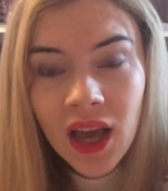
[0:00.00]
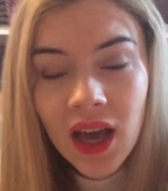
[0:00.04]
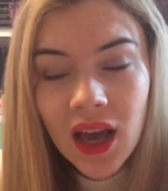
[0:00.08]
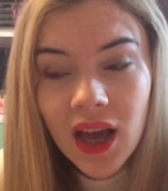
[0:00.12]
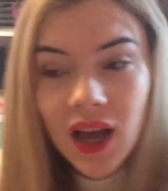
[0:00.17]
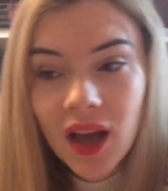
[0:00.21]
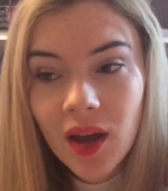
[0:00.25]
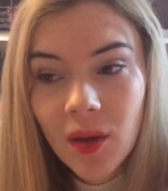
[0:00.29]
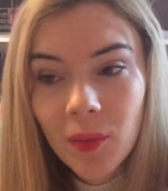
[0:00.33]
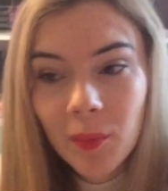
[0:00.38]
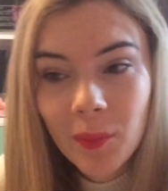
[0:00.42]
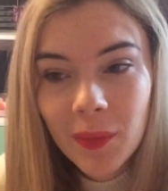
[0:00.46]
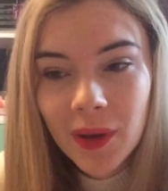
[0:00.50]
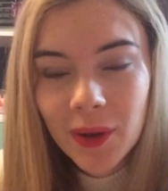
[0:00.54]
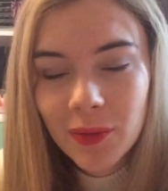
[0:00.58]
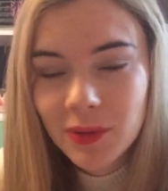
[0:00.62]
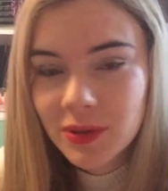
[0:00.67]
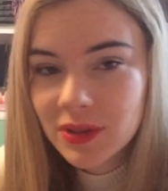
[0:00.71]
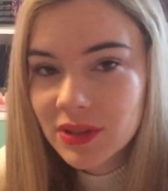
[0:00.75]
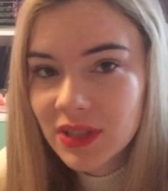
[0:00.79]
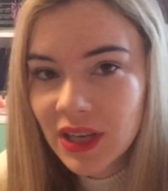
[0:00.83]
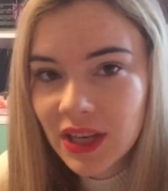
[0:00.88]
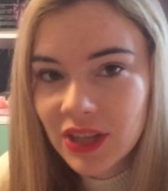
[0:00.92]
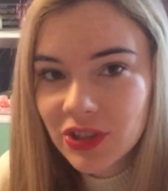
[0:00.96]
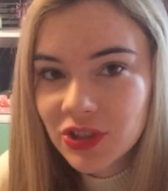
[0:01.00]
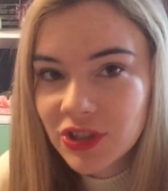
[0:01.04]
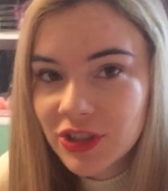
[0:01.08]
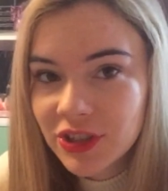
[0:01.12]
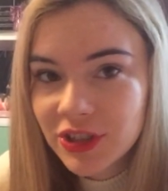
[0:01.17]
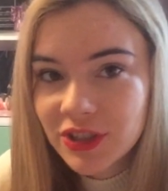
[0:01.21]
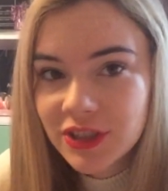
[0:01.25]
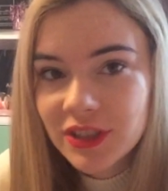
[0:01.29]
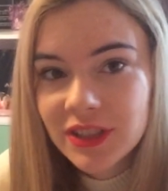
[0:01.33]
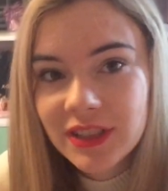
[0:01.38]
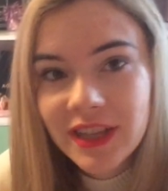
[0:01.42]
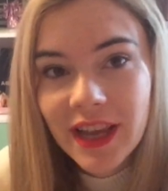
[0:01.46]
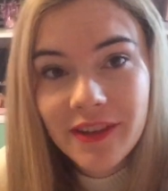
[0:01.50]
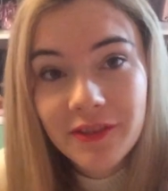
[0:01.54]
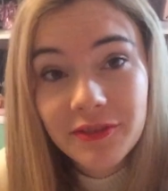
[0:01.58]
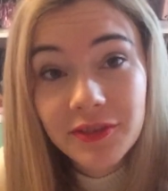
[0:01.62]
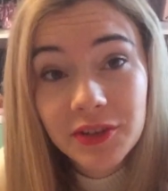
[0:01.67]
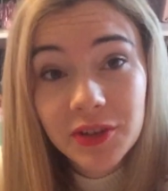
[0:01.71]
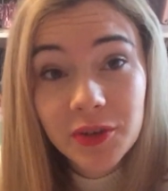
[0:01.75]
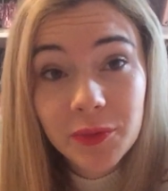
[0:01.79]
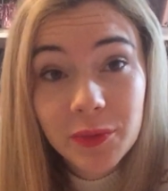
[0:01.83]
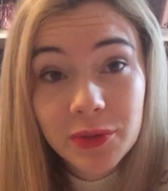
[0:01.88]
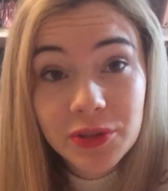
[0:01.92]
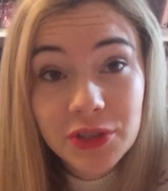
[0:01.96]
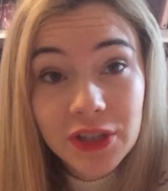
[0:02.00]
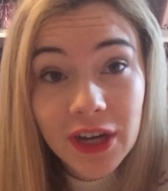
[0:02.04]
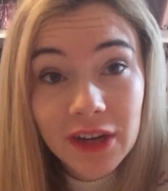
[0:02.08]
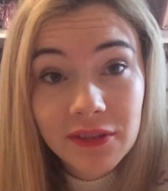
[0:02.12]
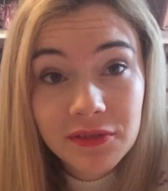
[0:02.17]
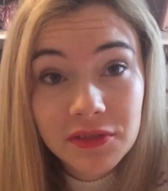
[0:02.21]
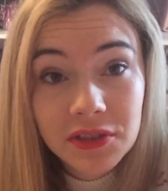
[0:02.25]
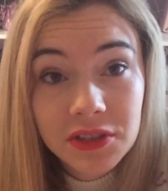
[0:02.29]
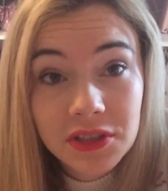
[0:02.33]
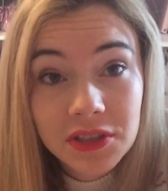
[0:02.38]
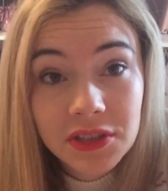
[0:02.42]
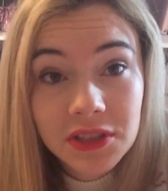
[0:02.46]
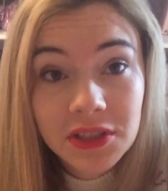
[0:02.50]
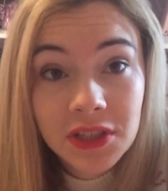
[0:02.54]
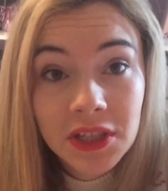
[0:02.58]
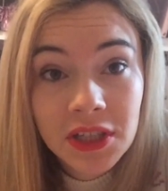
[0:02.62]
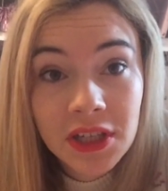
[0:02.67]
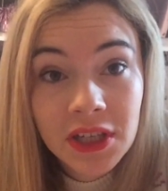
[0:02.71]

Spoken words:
It was literally just a day filled with travel.